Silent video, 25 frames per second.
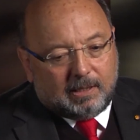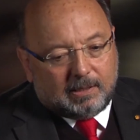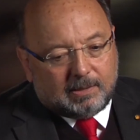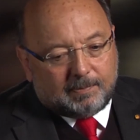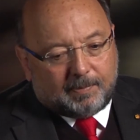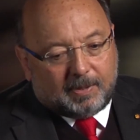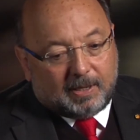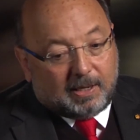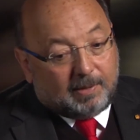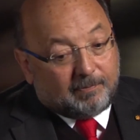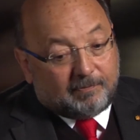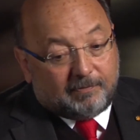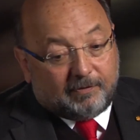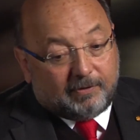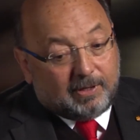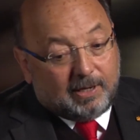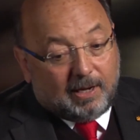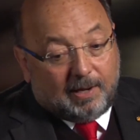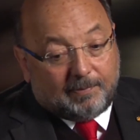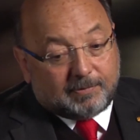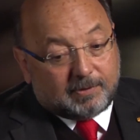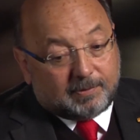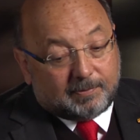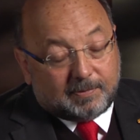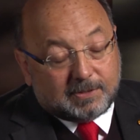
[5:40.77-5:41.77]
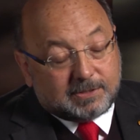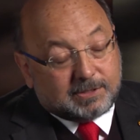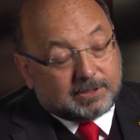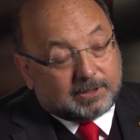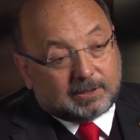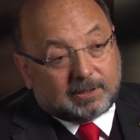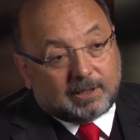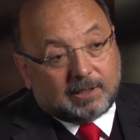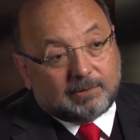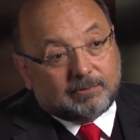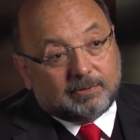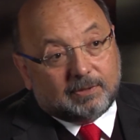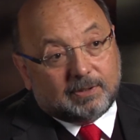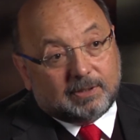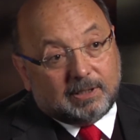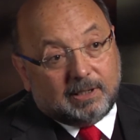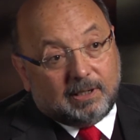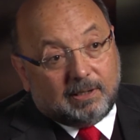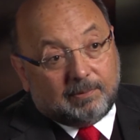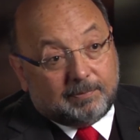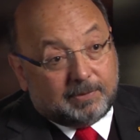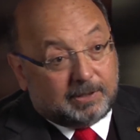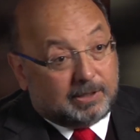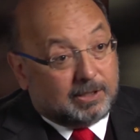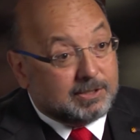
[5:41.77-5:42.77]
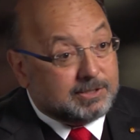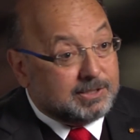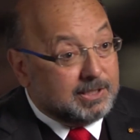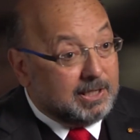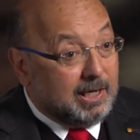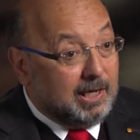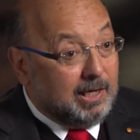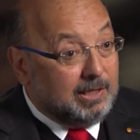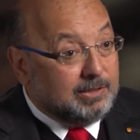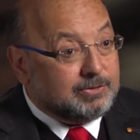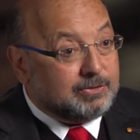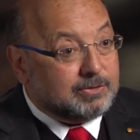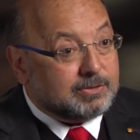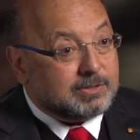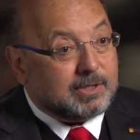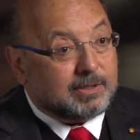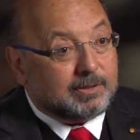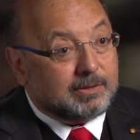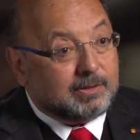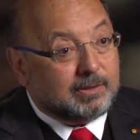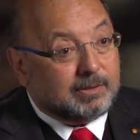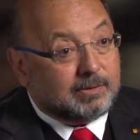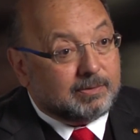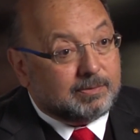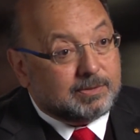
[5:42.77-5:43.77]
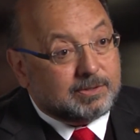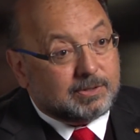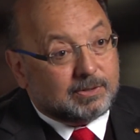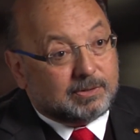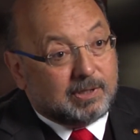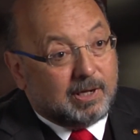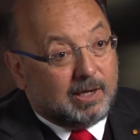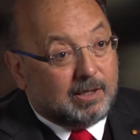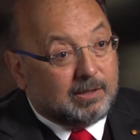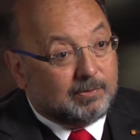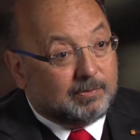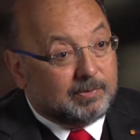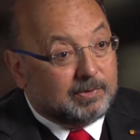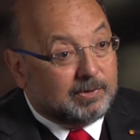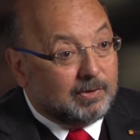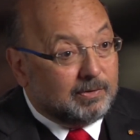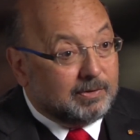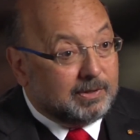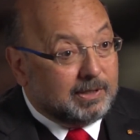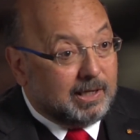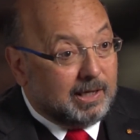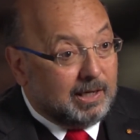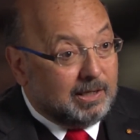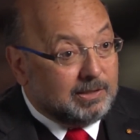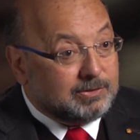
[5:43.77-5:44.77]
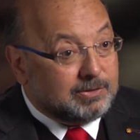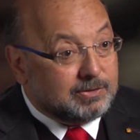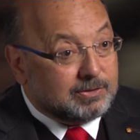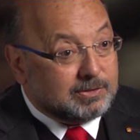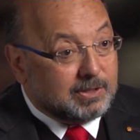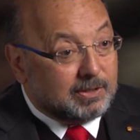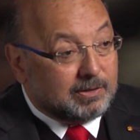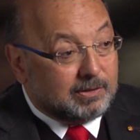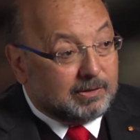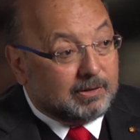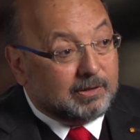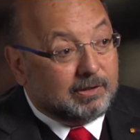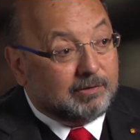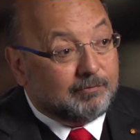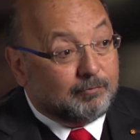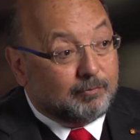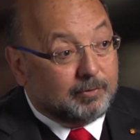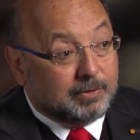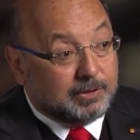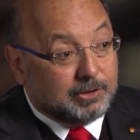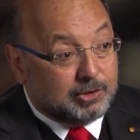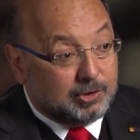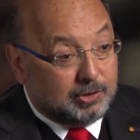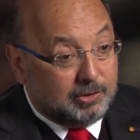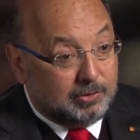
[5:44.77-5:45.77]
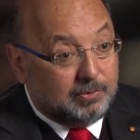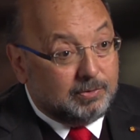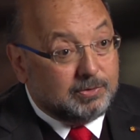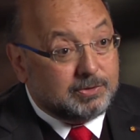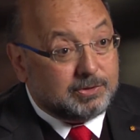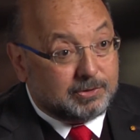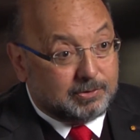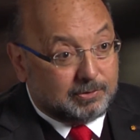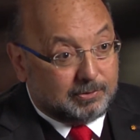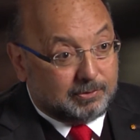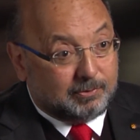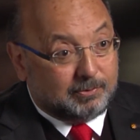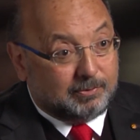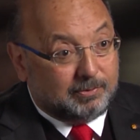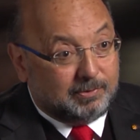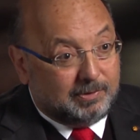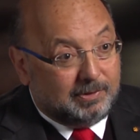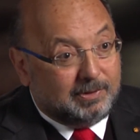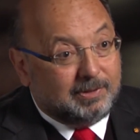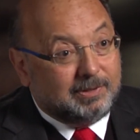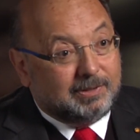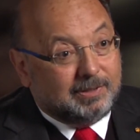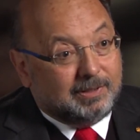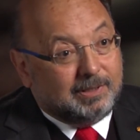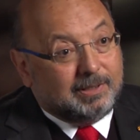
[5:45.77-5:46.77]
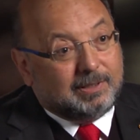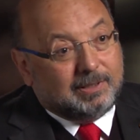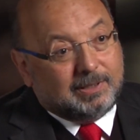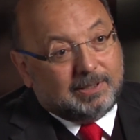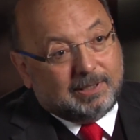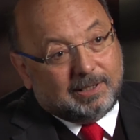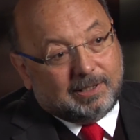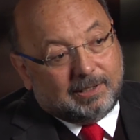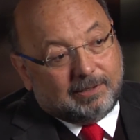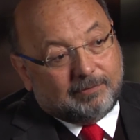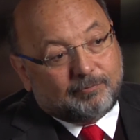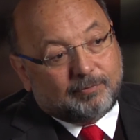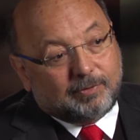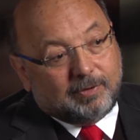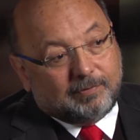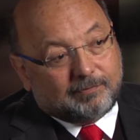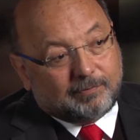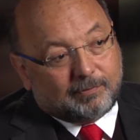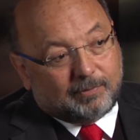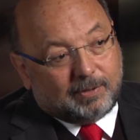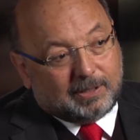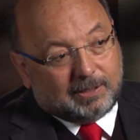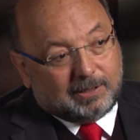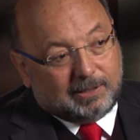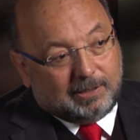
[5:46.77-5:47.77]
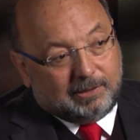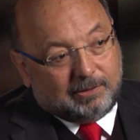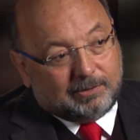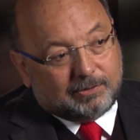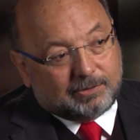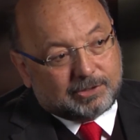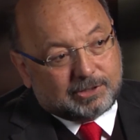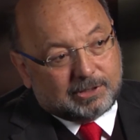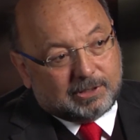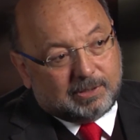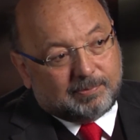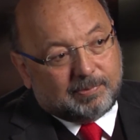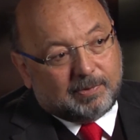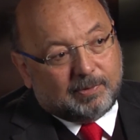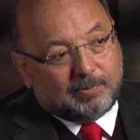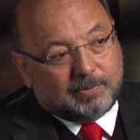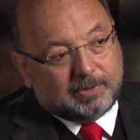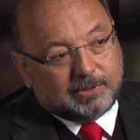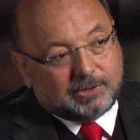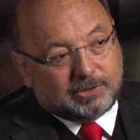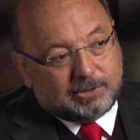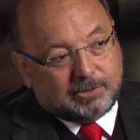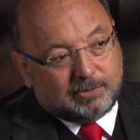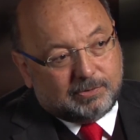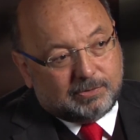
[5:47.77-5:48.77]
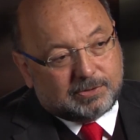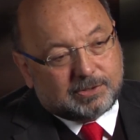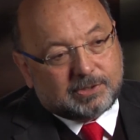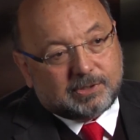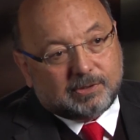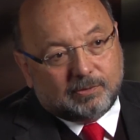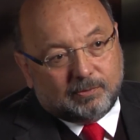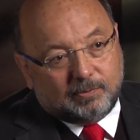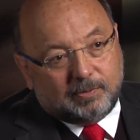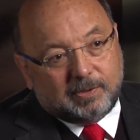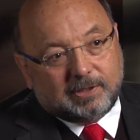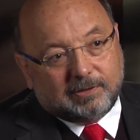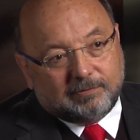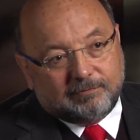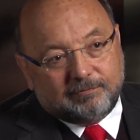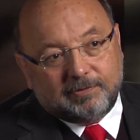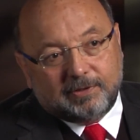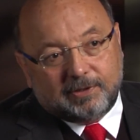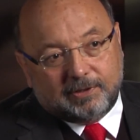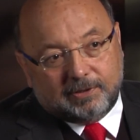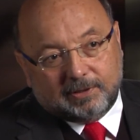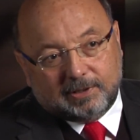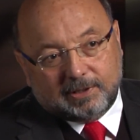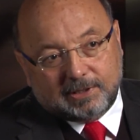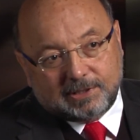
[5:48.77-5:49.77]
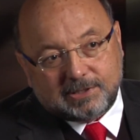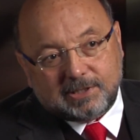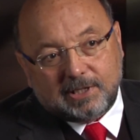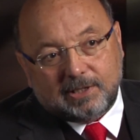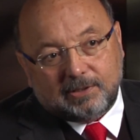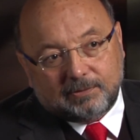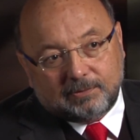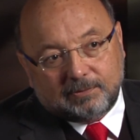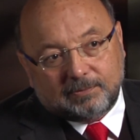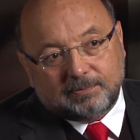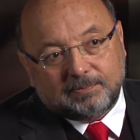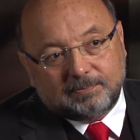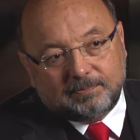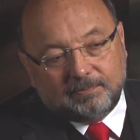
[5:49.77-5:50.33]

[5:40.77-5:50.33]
But I'm very optimistic, I really am, because the answers are there. So now that we know the answers are there, if we choose to, if we have the right leadership and we choose to, we can figure this out.